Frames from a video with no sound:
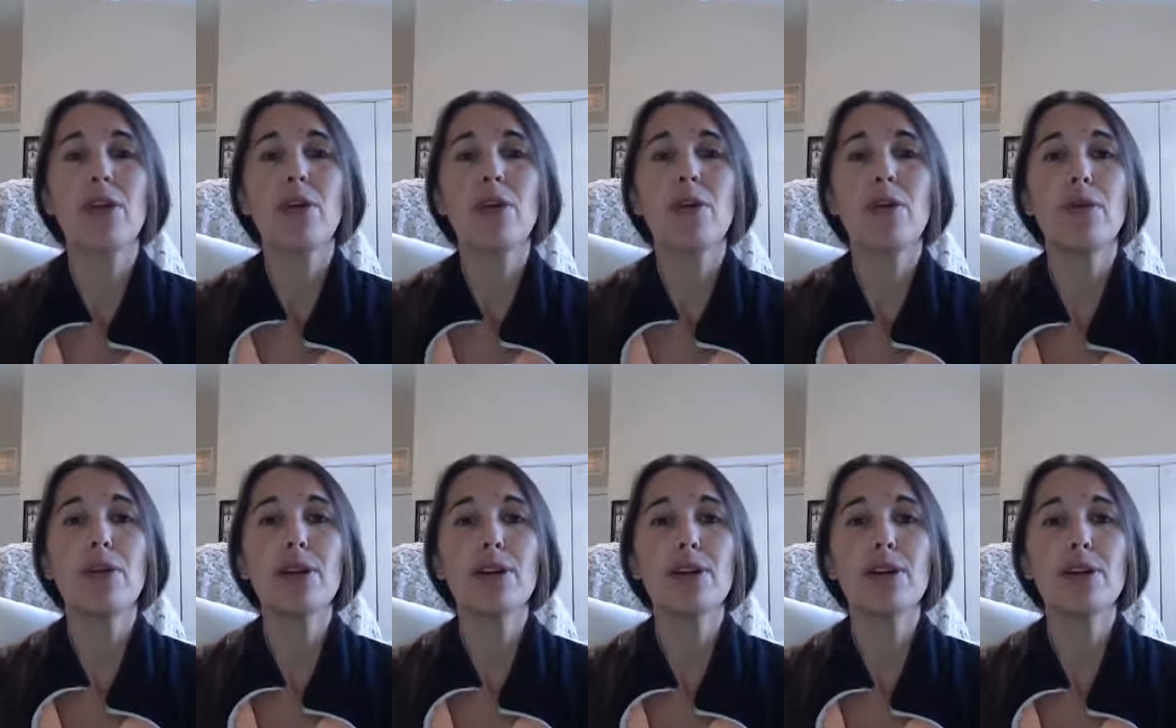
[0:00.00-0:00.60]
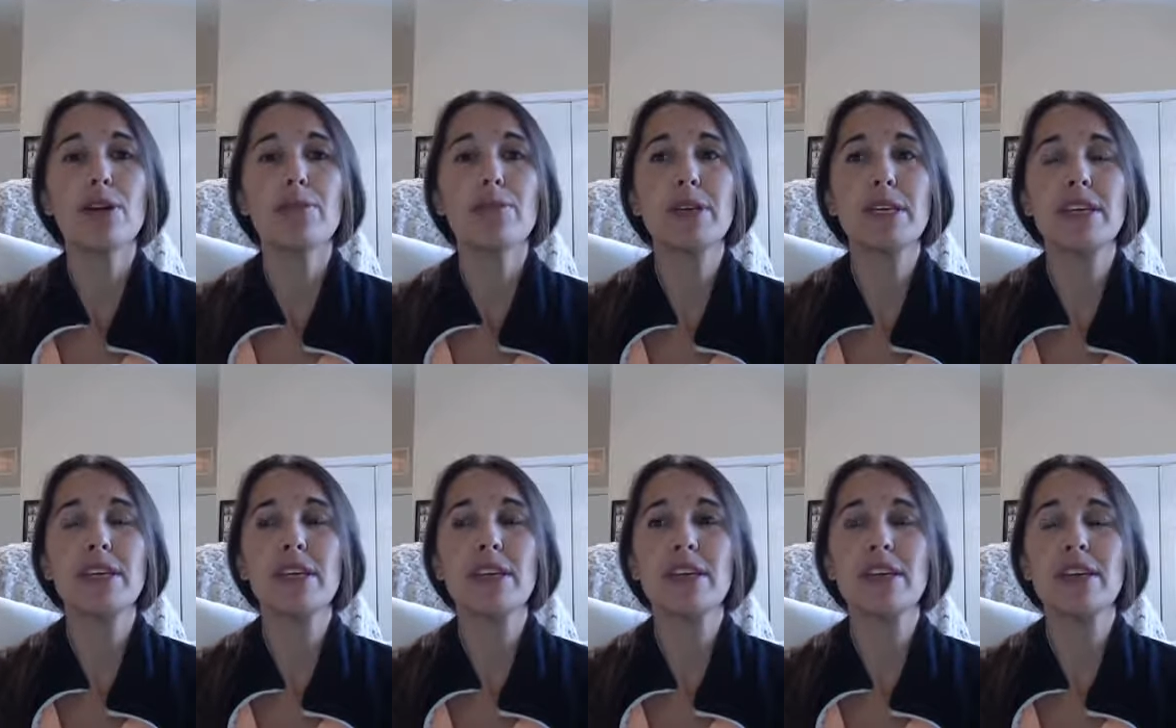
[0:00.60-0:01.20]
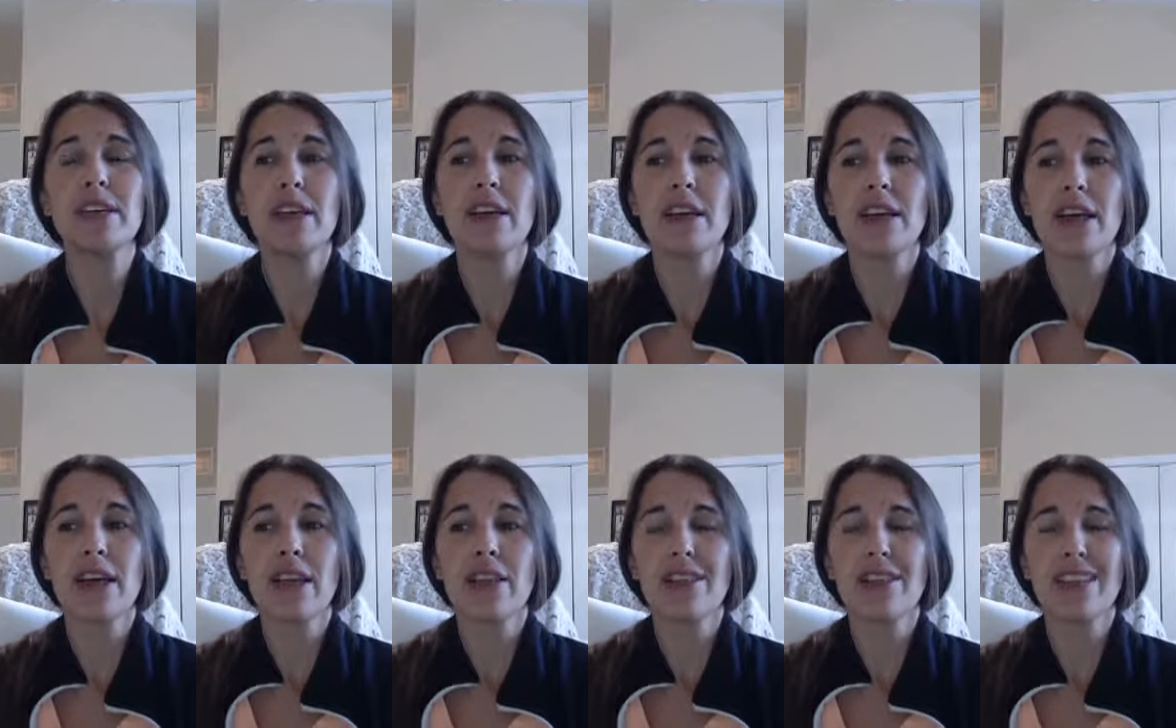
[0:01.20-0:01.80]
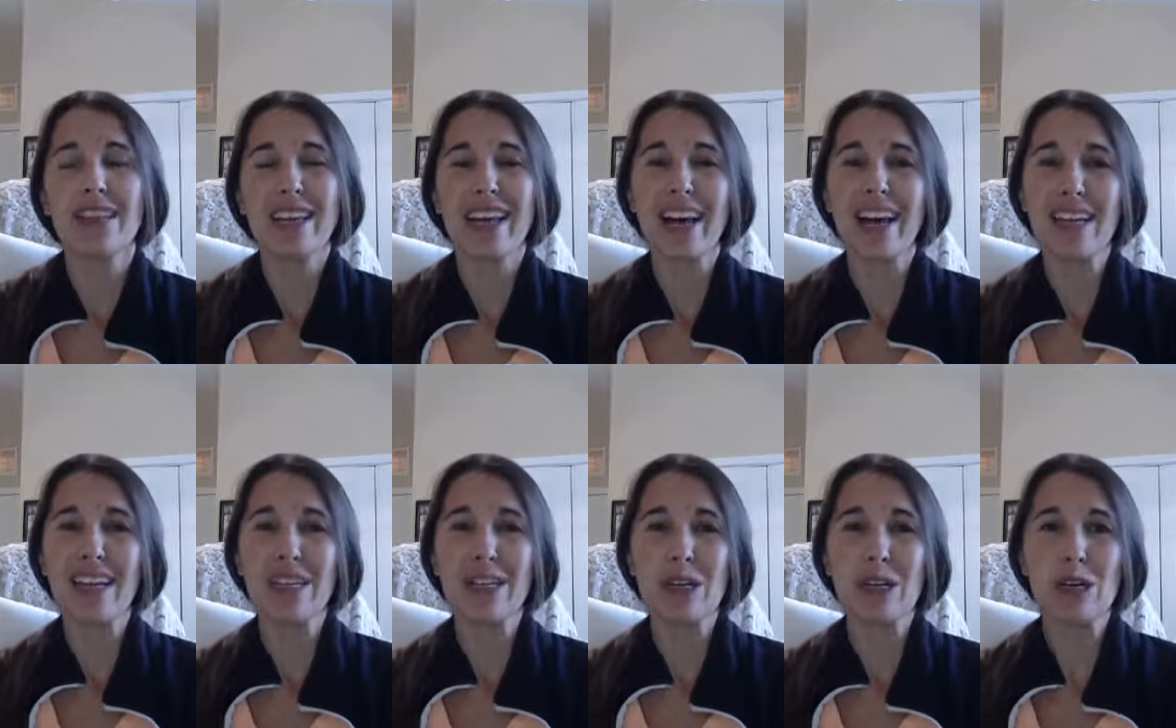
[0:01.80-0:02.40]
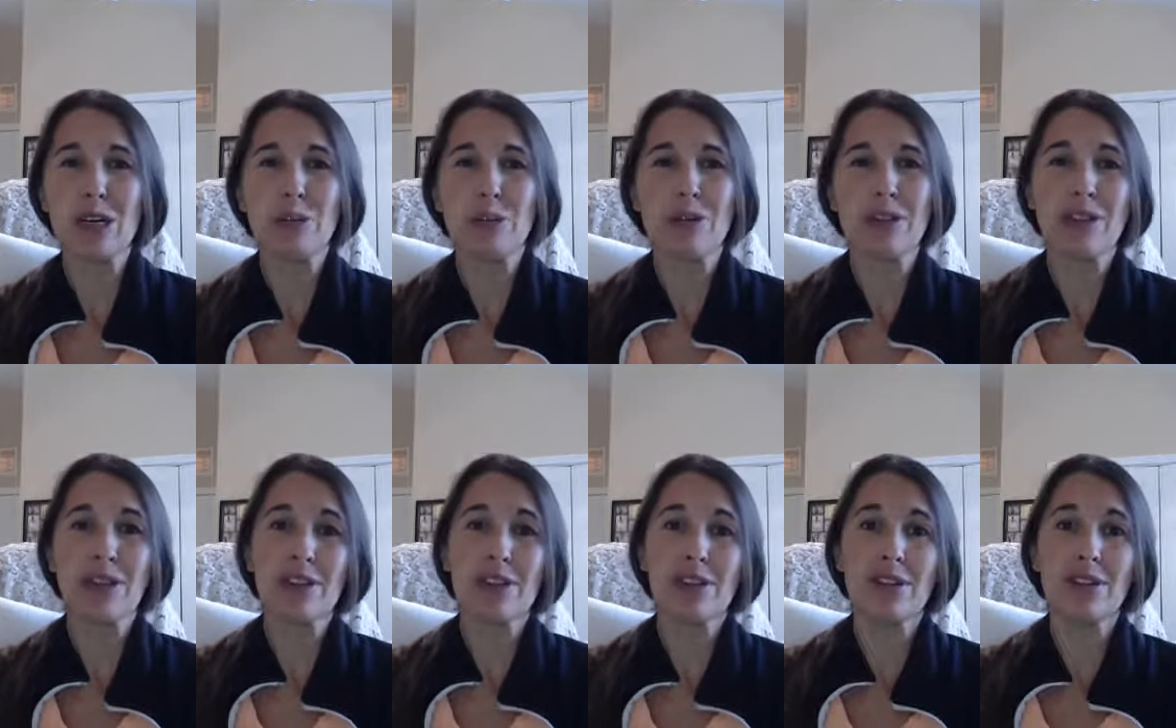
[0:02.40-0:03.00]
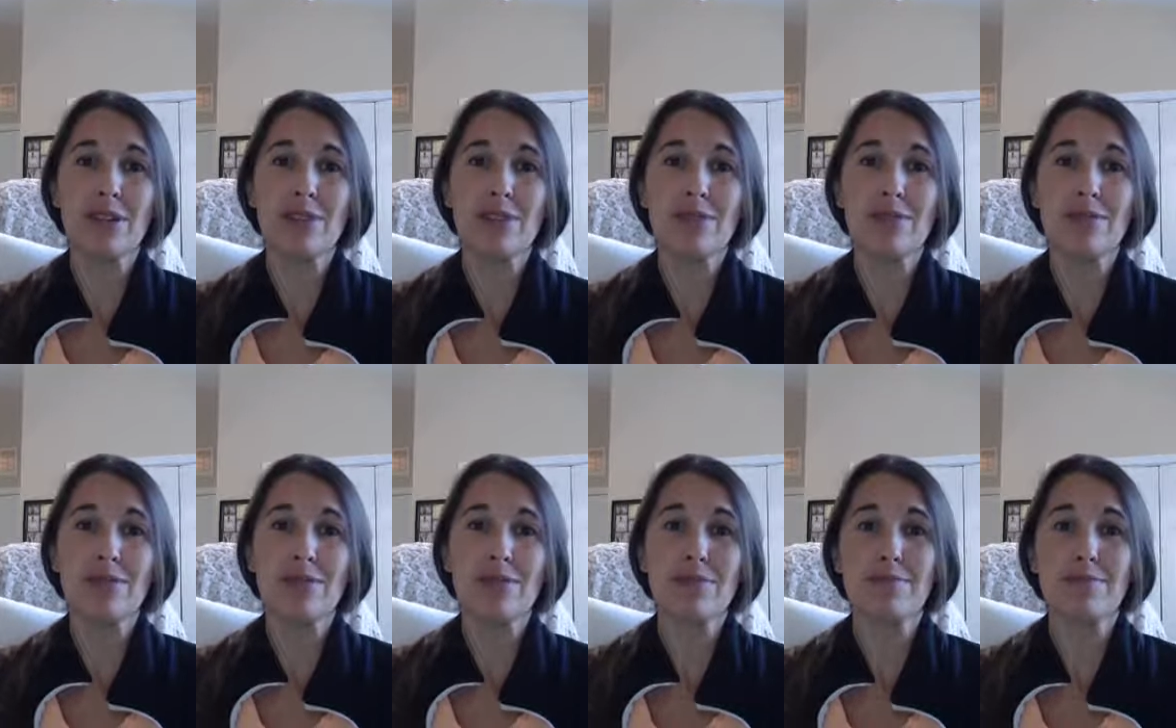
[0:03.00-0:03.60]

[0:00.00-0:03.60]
or it could be that they kind of know but they're